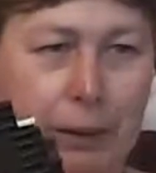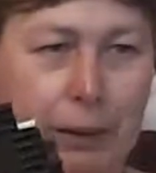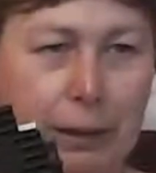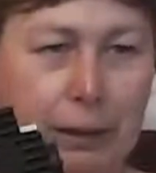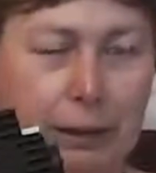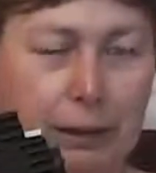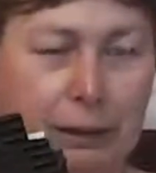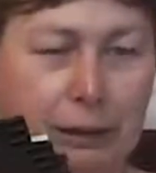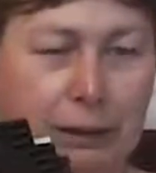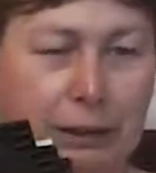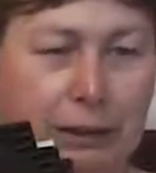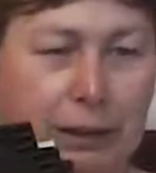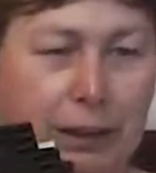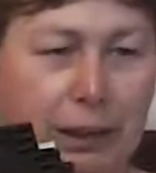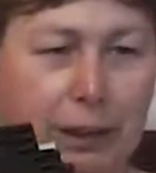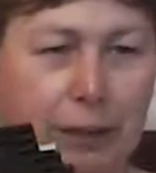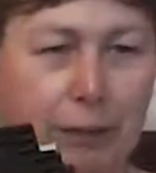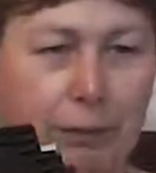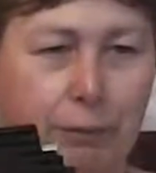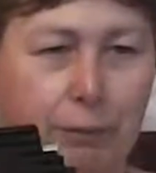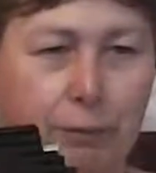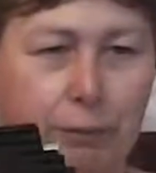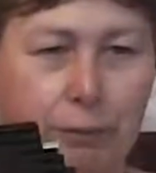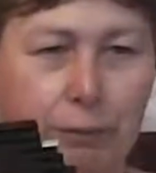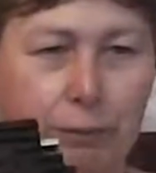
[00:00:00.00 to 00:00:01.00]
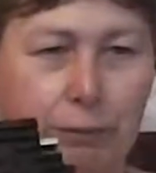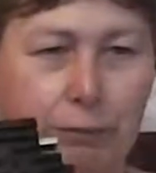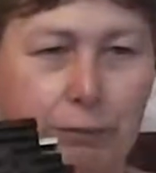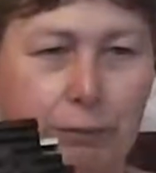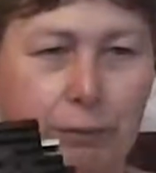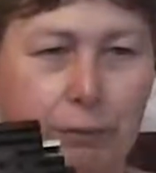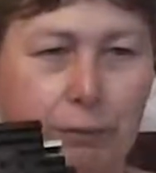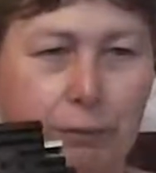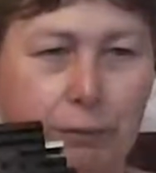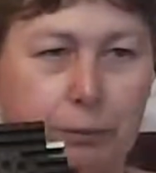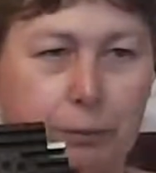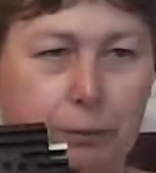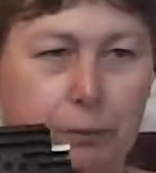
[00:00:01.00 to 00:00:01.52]
It's and
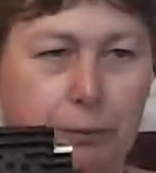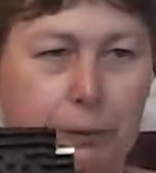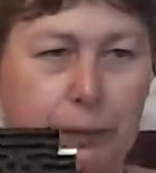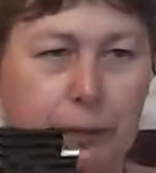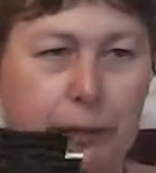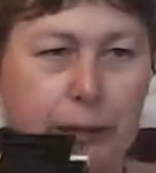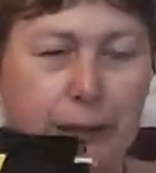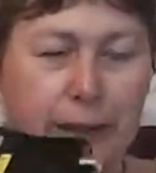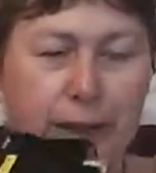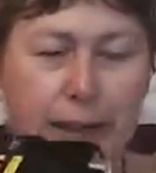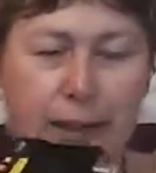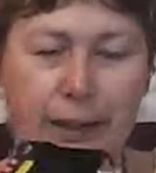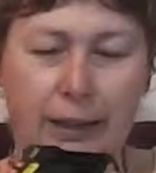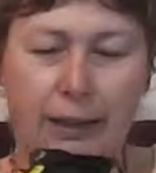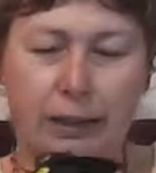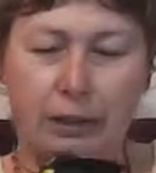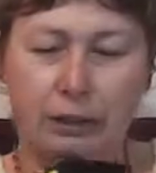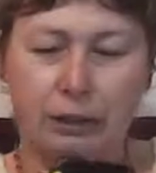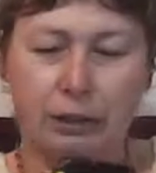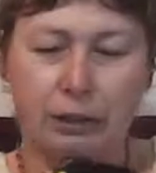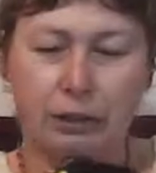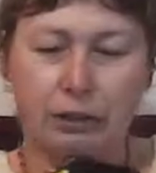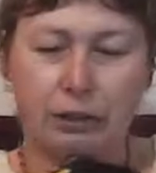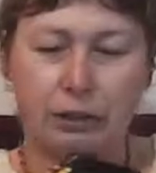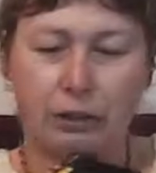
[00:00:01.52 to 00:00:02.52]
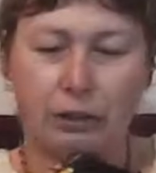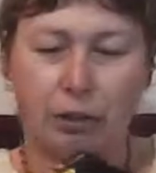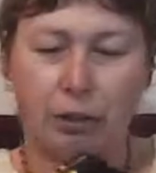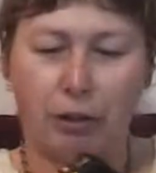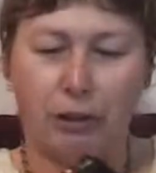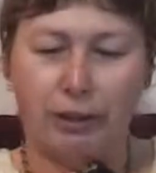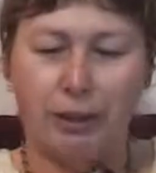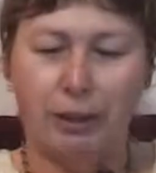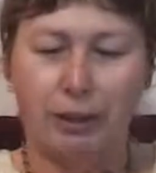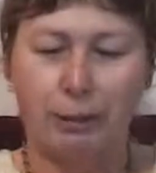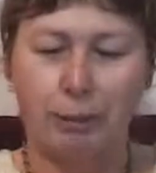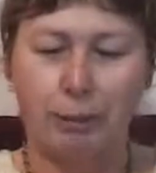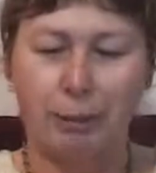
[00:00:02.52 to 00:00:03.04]
again, it's
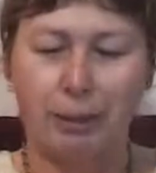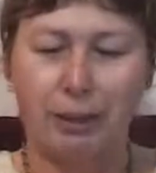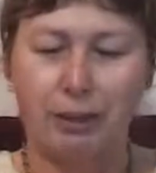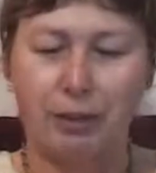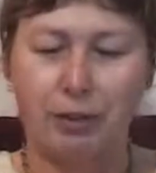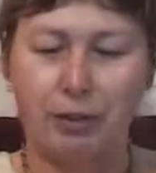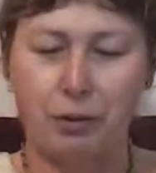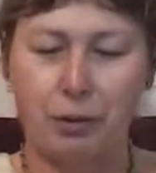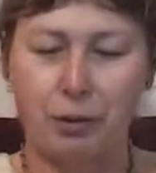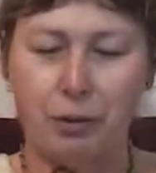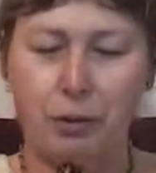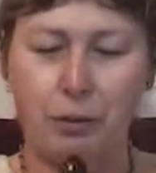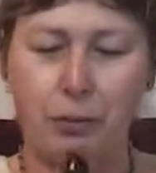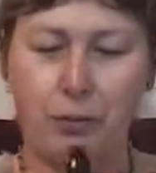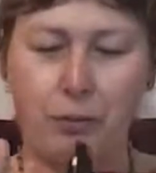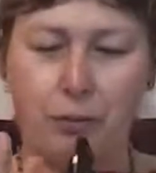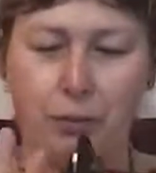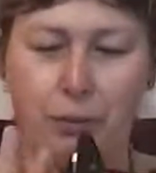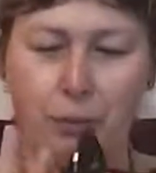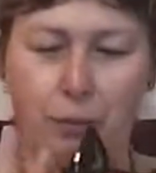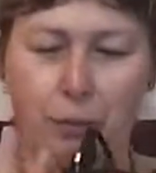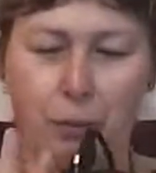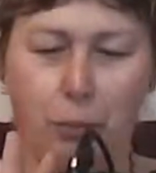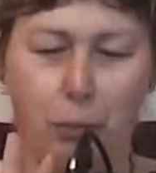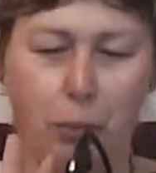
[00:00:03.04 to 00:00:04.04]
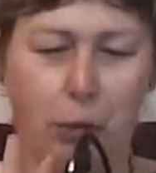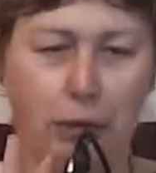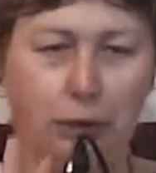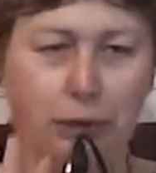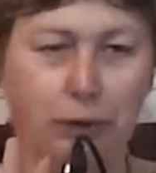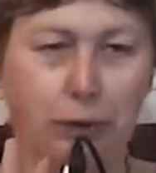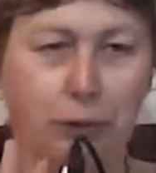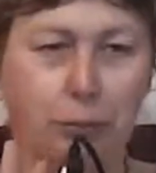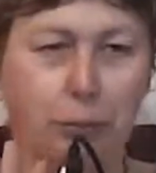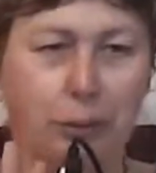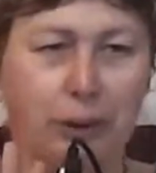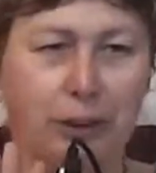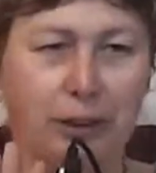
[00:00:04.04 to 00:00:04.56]
tiny compared to what
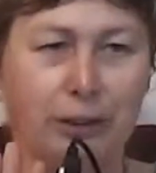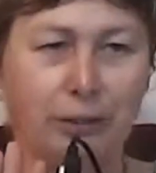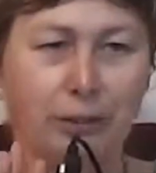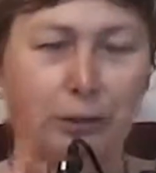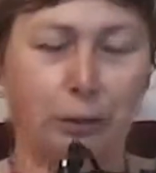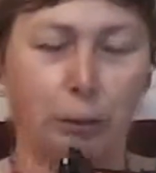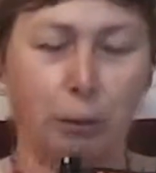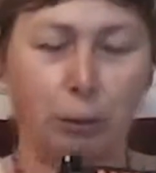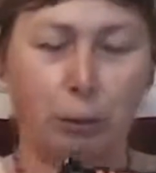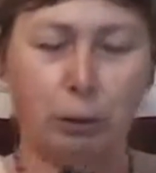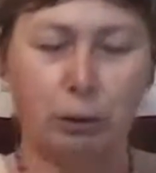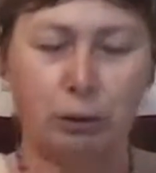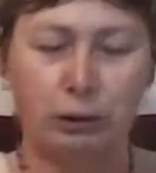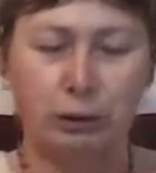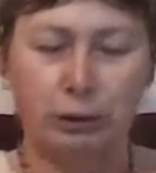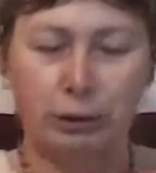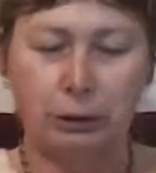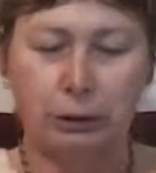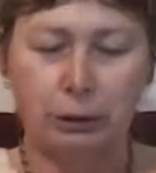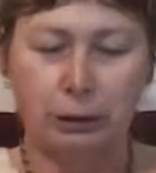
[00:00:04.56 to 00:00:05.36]
you might have thought.